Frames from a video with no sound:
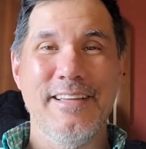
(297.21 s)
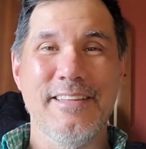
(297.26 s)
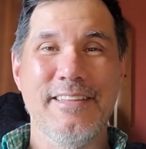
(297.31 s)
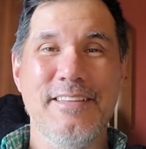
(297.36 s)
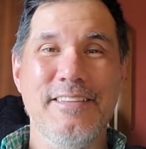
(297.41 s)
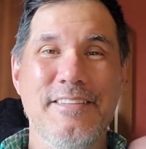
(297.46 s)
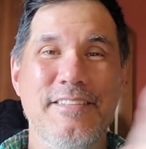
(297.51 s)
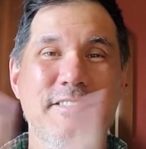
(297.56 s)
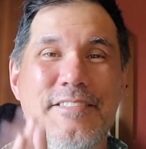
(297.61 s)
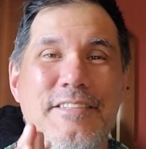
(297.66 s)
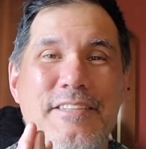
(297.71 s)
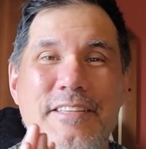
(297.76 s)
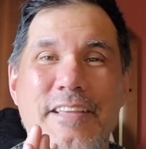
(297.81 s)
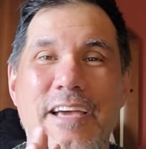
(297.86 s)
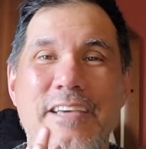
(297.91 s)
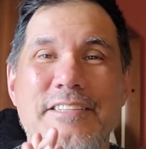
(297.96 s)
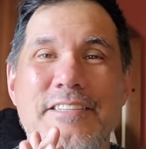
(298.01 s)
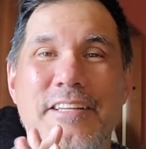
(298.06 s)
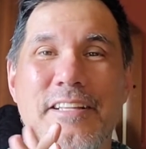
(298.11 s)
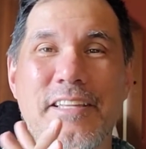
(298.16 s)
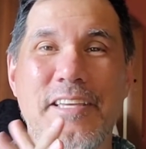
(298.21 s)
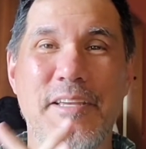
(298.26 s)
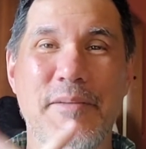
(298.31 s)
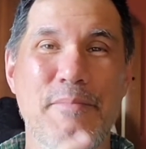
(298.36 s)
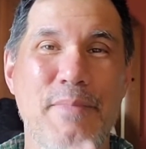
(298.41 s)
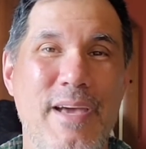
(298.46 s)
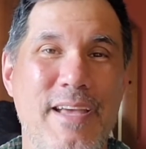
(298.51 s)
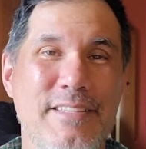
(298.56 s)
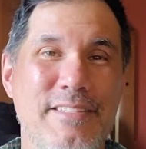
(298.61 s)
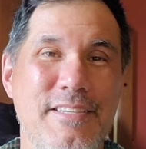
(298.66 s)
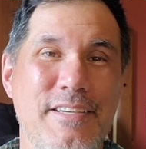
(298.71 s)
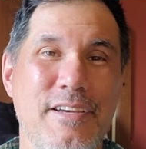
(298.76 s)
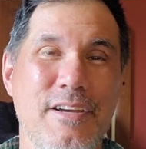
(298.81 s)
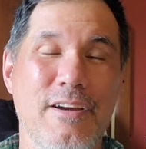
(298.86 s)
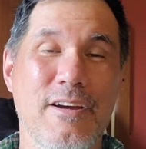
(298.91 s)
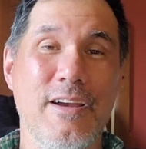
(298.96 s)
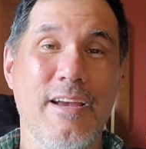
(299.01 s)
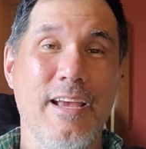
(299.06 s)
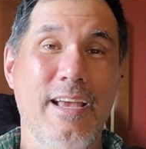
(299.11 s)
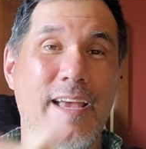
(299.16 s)
these nice clean beds
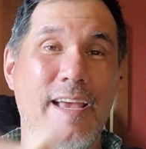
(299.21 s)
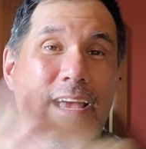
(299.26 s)
here,